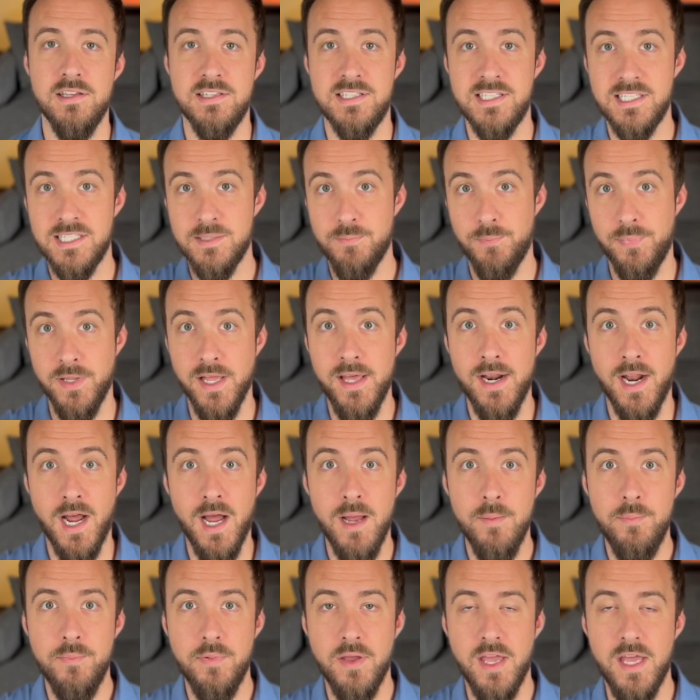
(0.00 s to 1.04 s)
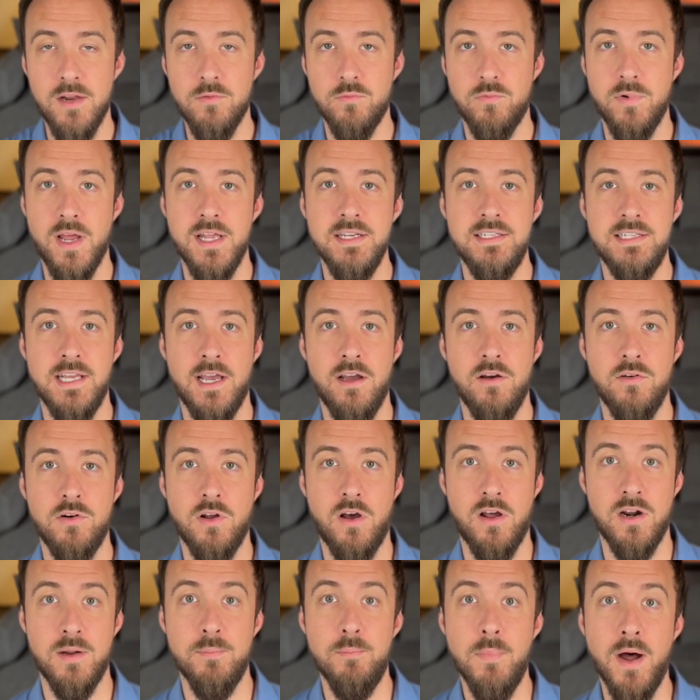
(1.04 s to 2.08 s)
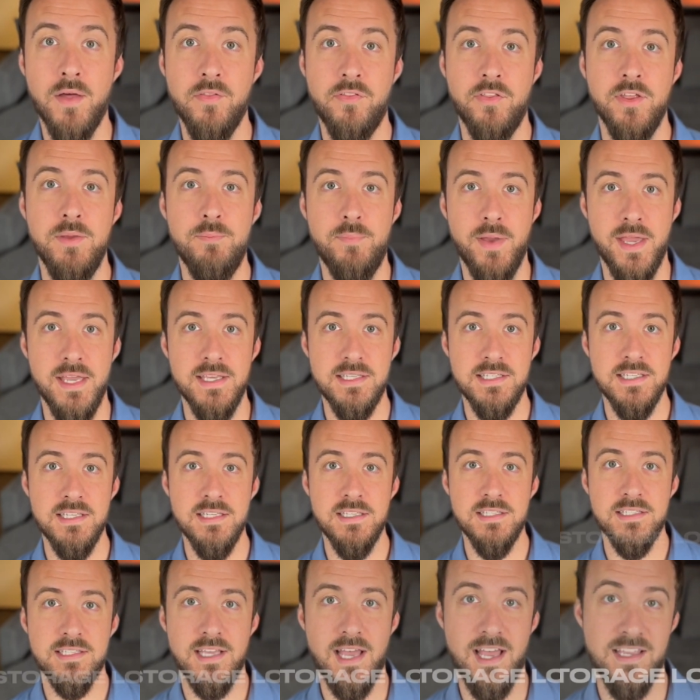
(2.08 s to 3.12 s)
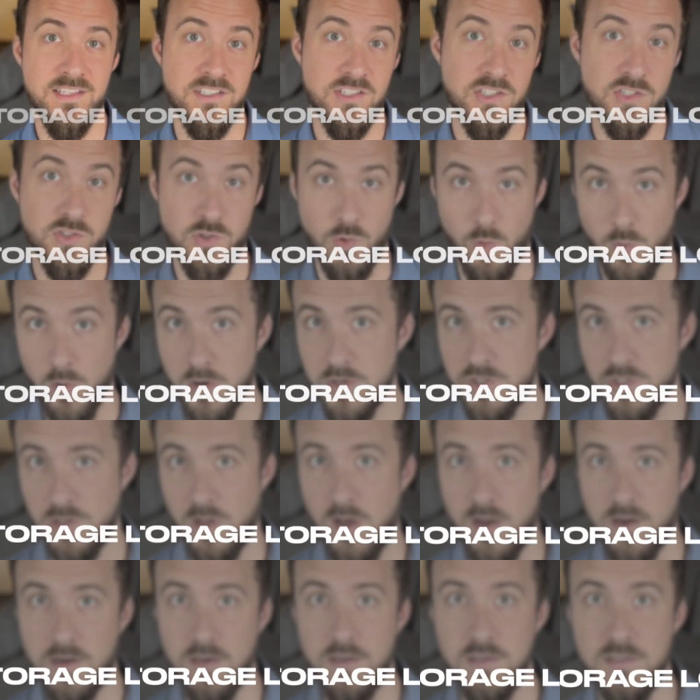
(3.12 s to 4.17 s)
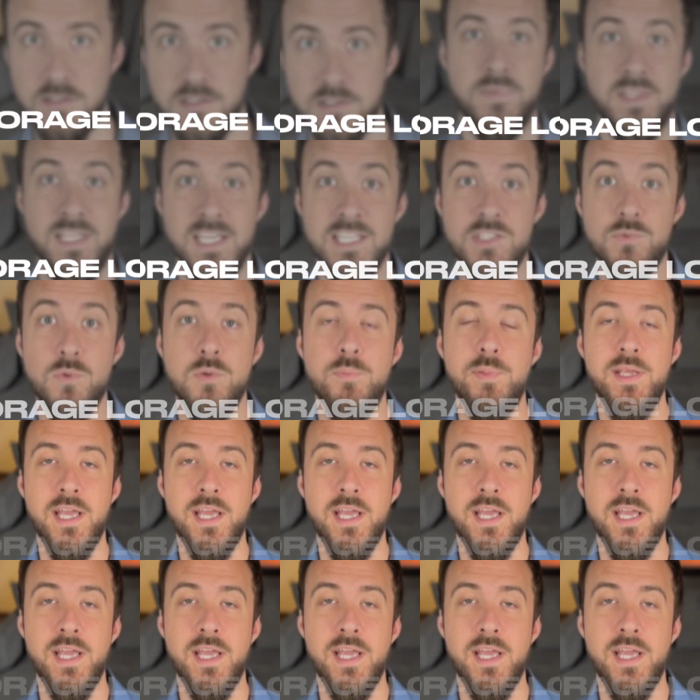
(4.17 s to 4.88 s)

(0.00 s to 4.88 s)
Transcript: split up and rent out on a monthly basis as storage lockers? This would be